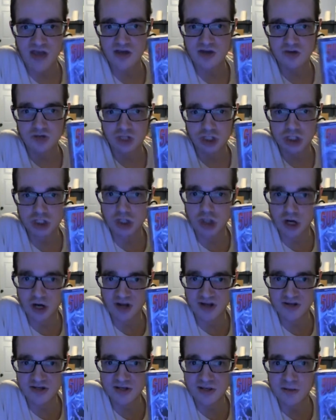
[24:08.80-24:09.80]
that you
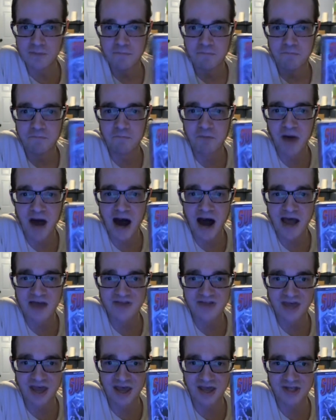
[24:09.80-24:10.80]
shouldn't
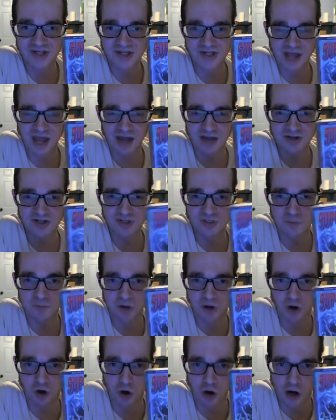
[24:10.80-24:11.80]
buy this and
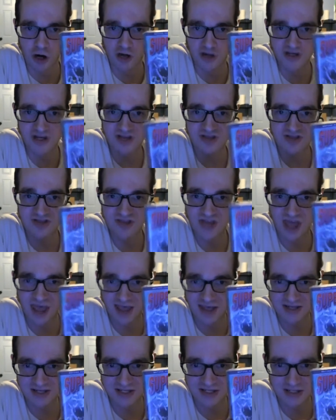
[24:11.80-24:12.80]
support
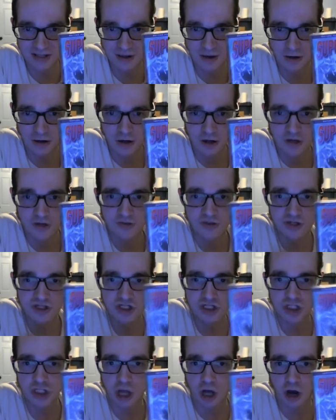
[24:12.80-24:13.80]
this,
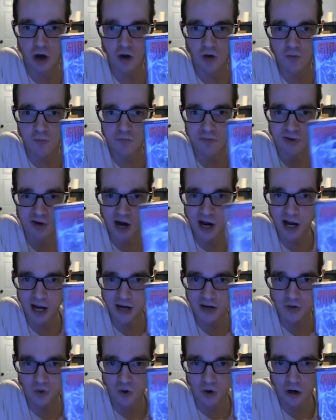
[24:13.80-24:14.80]
to show
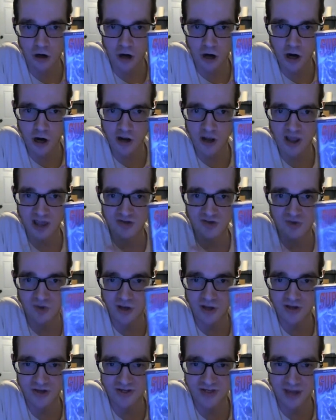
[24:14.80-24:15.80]
Brian Ward
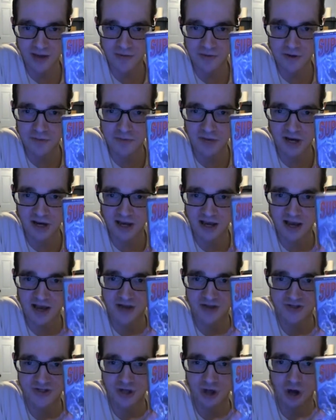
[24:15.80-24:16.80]
as well as everybody
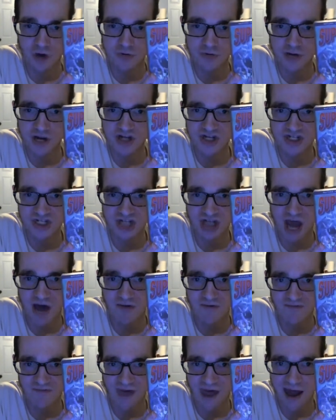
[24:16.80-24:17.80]
else over at
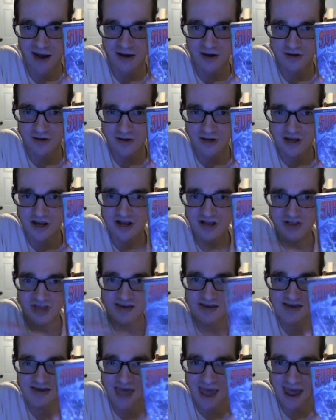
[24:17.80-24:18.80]
Shout Factory
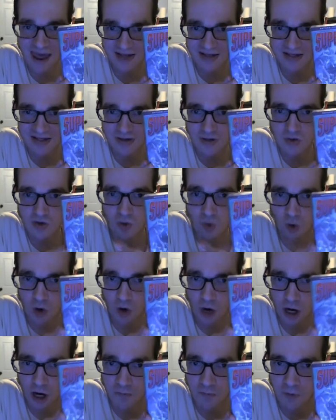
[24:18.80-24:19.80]
that yes, we
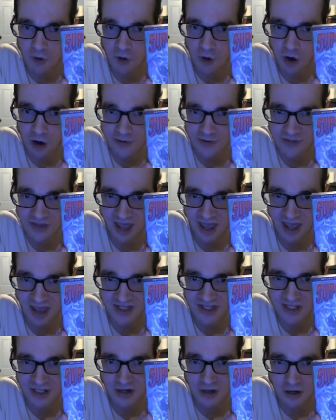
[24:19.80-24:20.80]
want more of
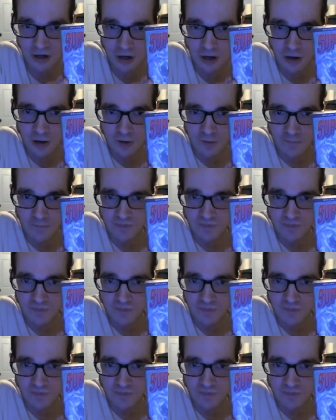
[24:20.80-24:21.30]
this.